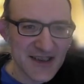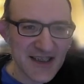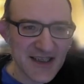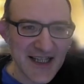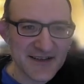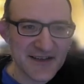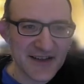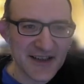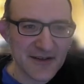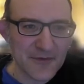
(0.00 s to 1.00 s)
and,
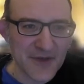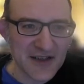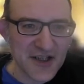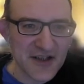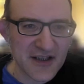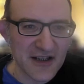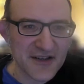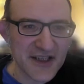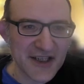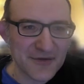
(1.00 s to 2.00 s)
you
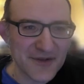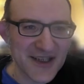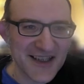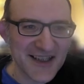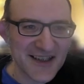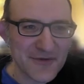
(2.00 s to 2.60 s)
can't go